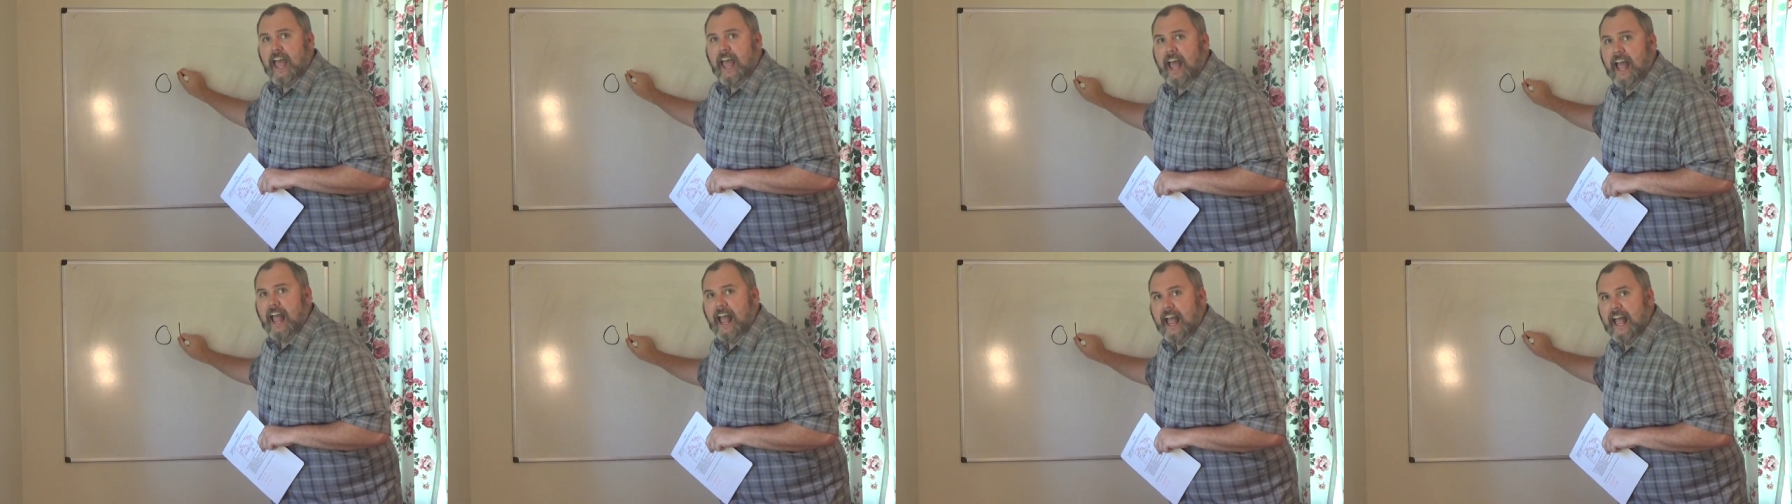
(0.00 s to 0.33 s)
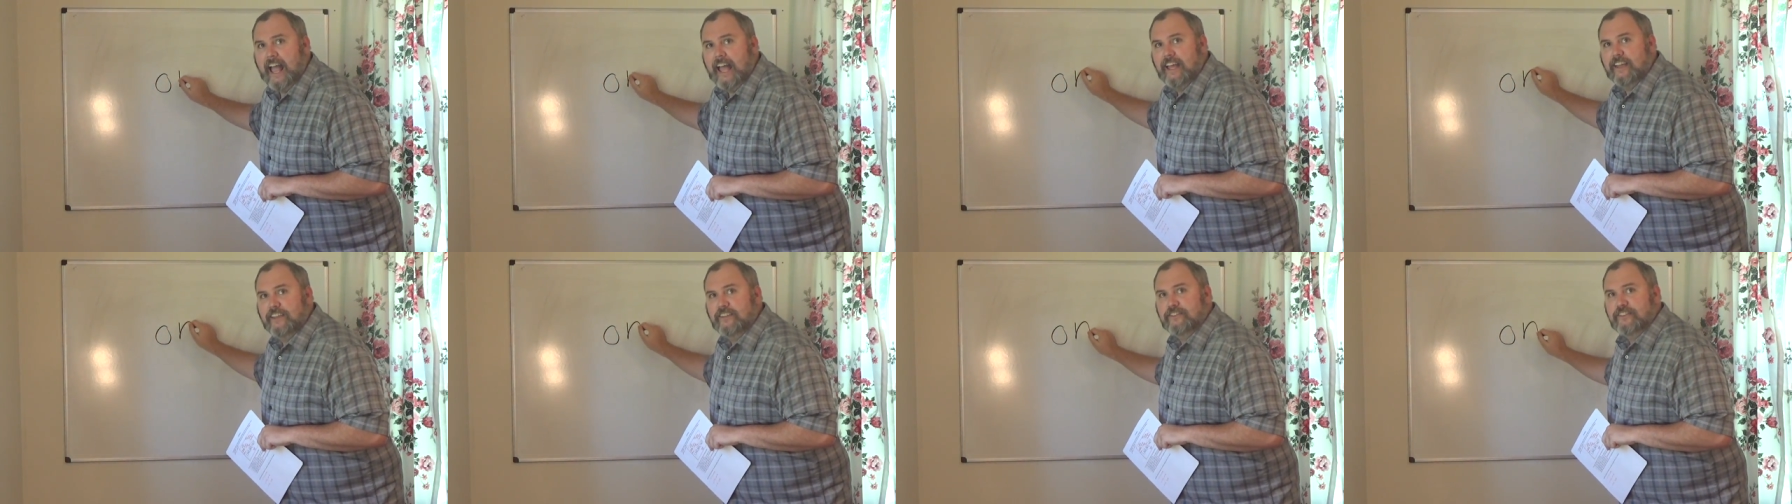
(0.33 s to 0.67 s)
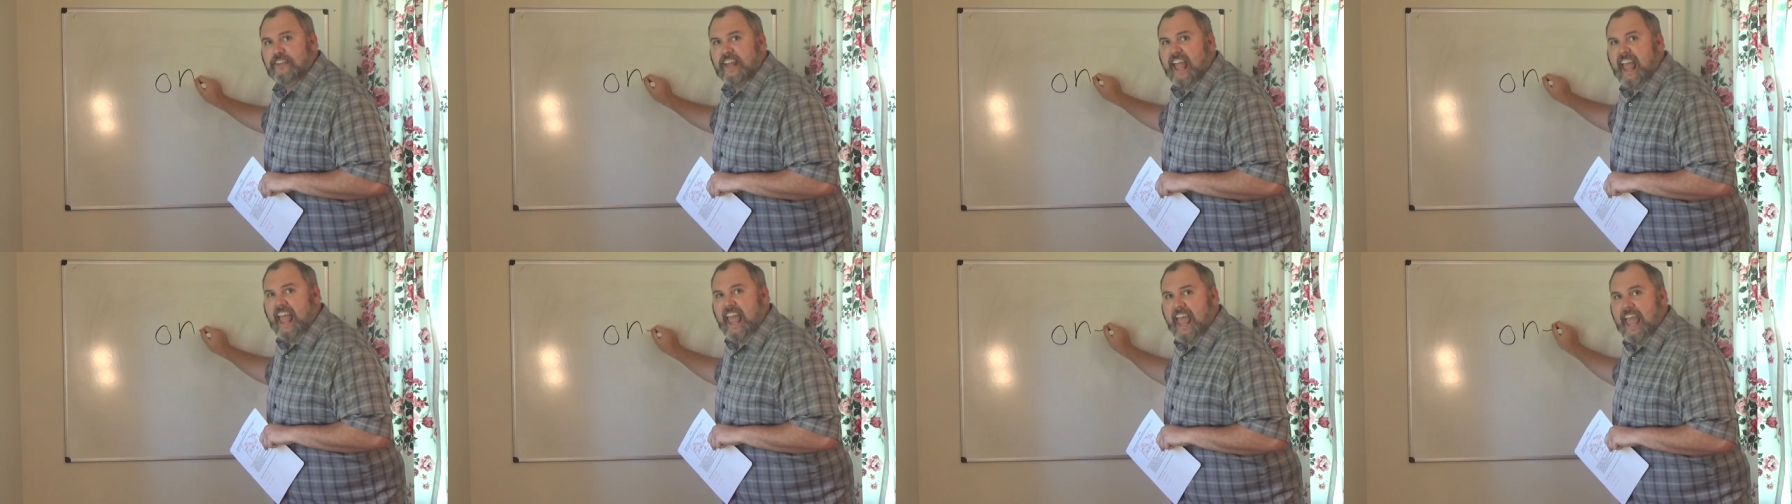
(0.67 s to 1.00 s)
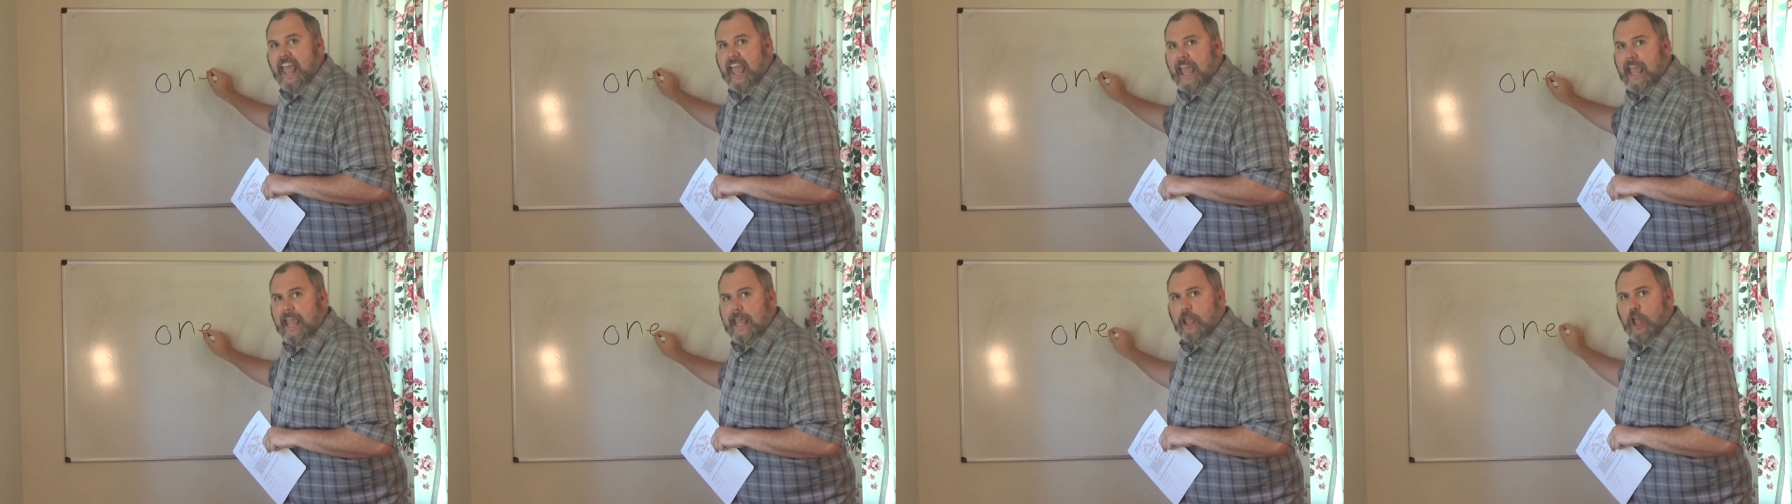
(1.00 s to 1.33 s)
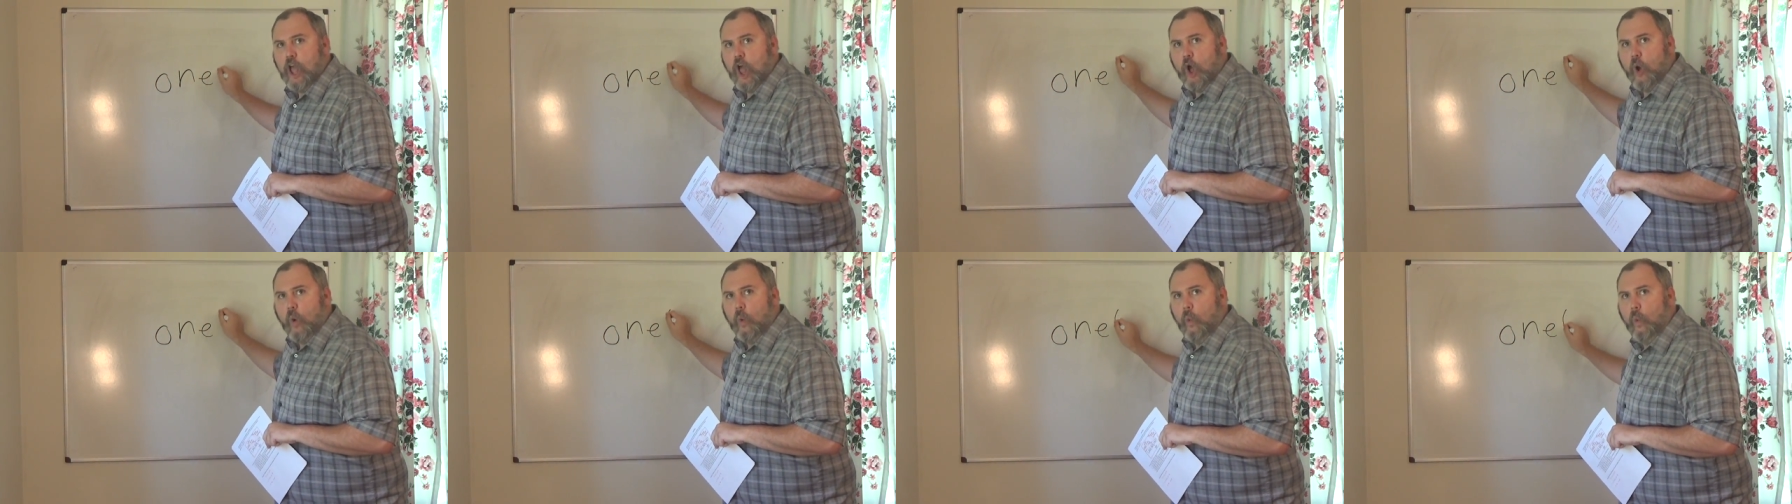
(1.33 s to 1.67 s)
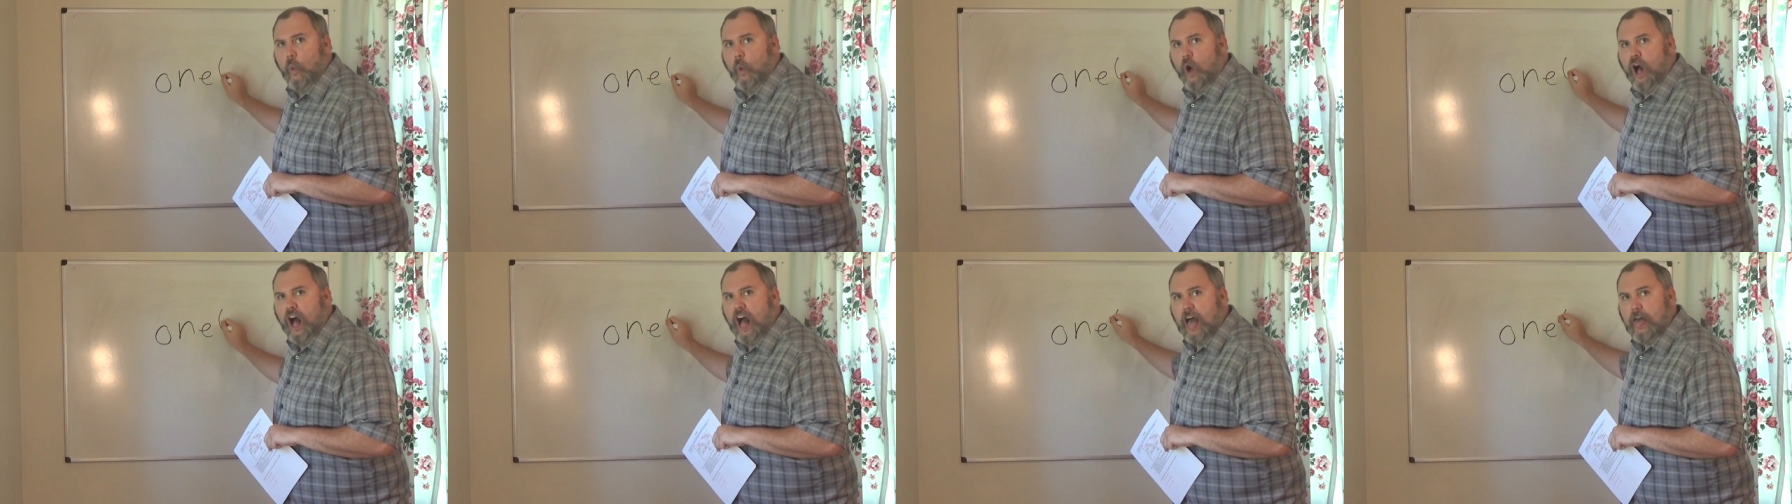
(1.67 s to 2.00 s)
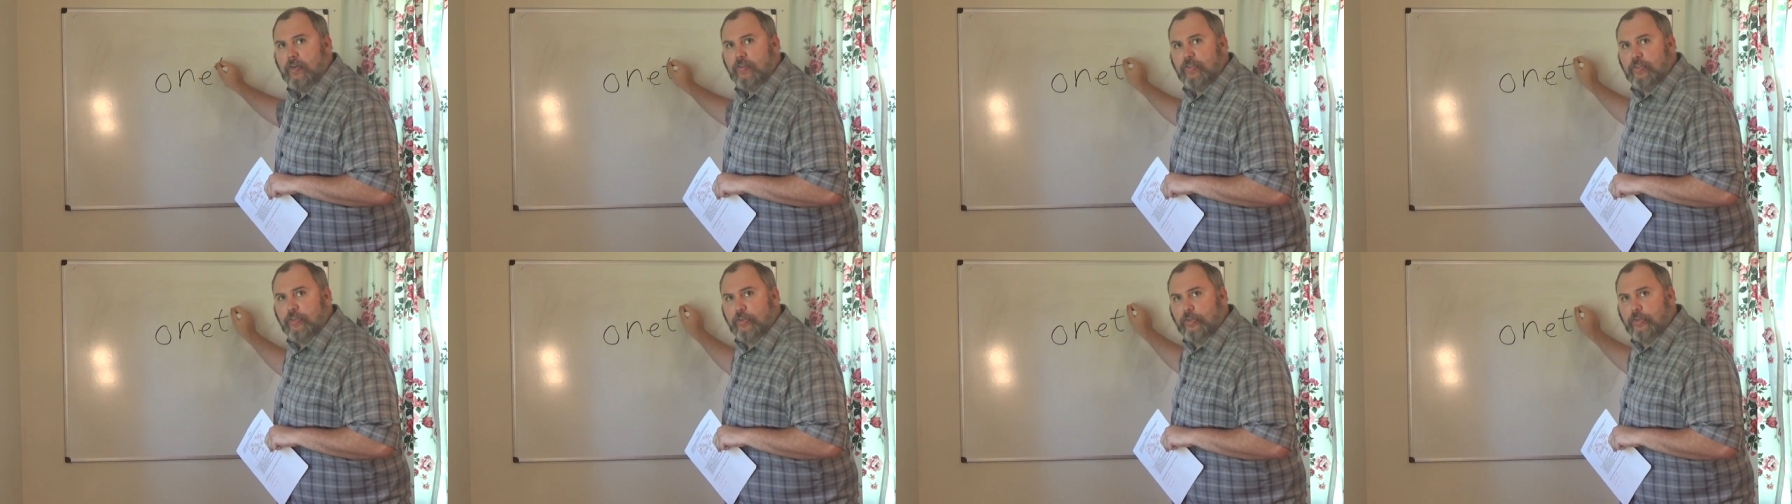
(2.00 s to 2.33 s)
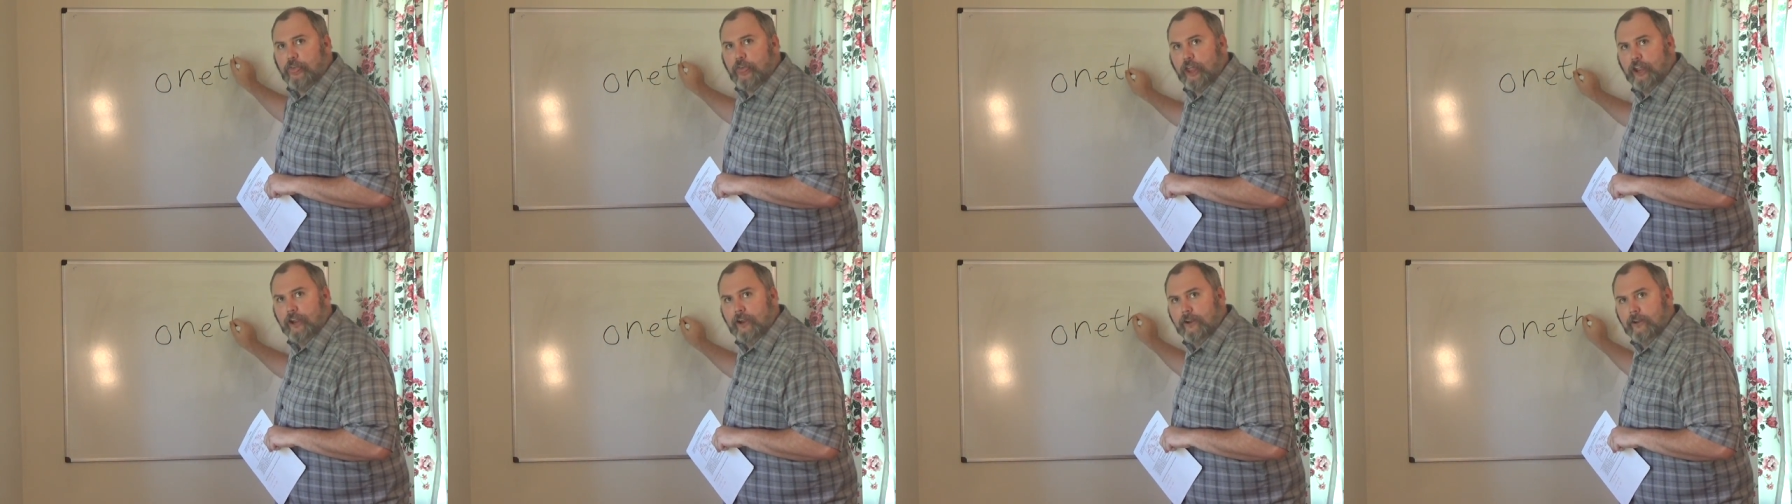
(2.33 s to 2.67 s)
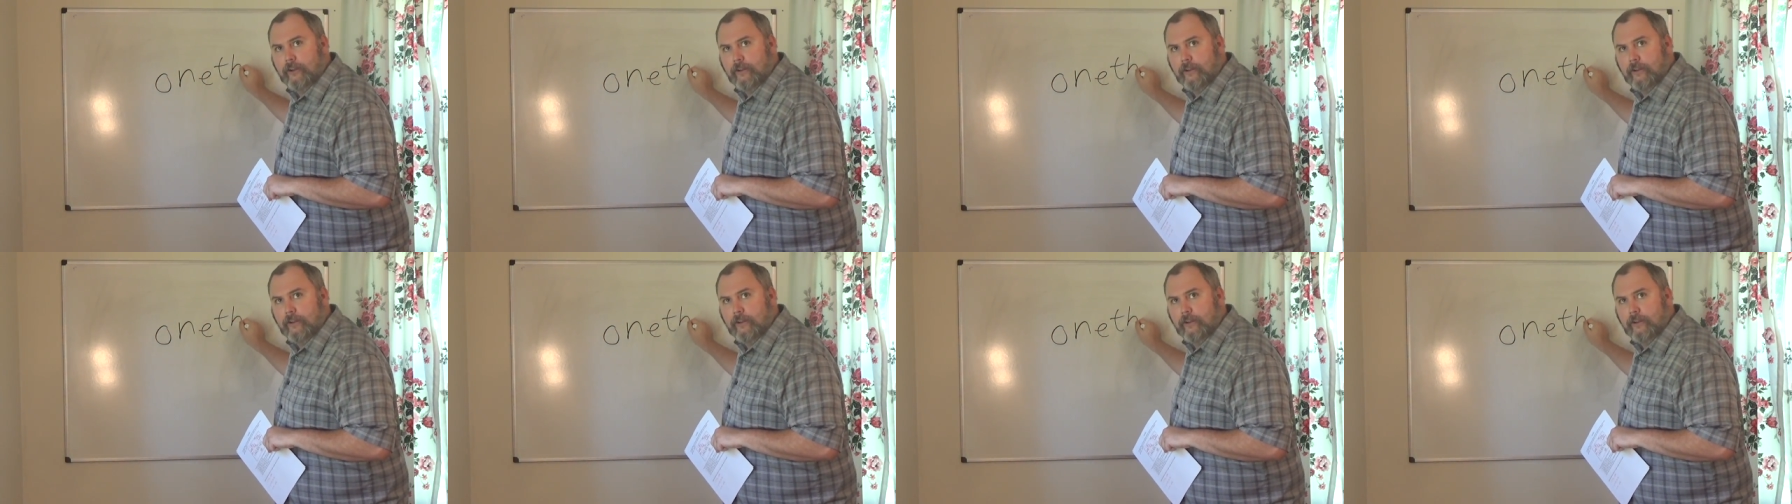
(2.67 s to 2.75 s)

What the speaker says: as a 1th